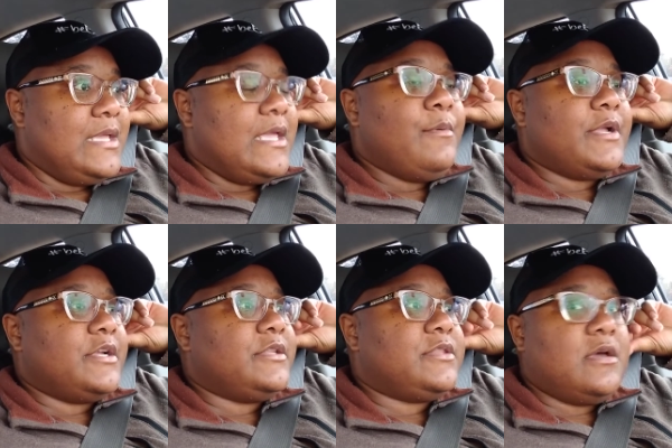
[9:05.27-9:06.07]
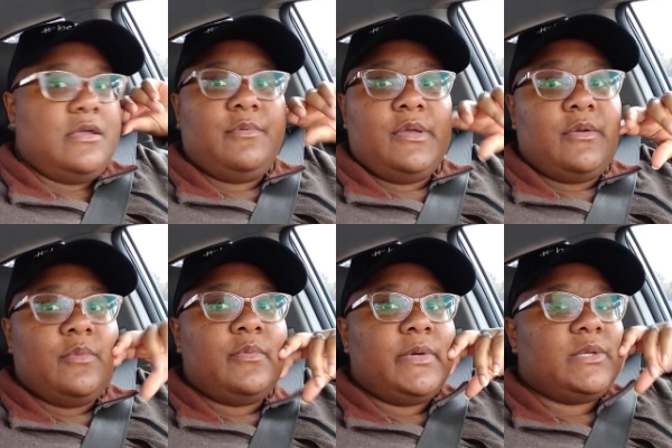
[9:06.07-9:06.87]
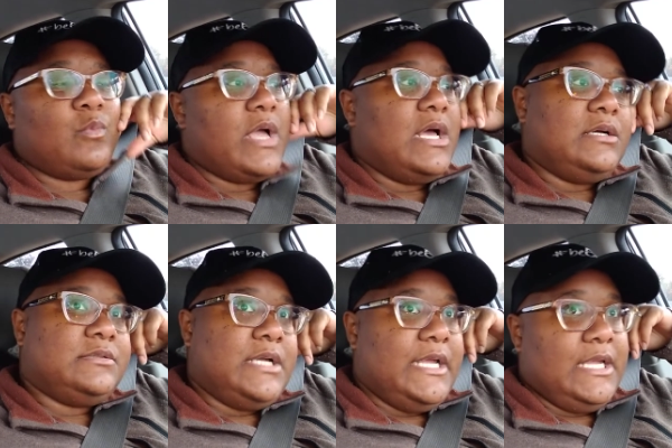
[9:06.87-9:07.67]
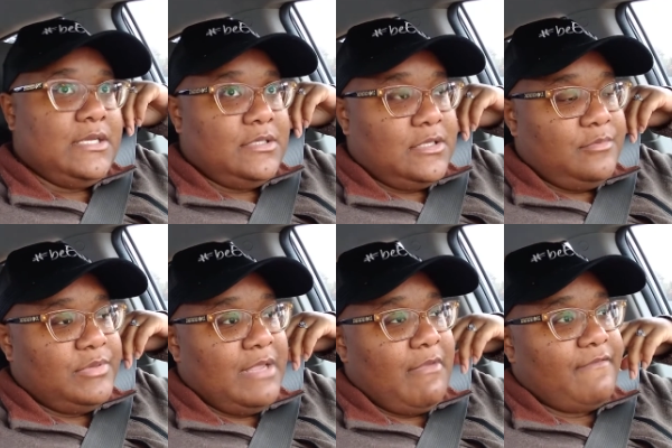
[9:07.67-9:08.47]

It went good, though. It went well. I ain't going to complain.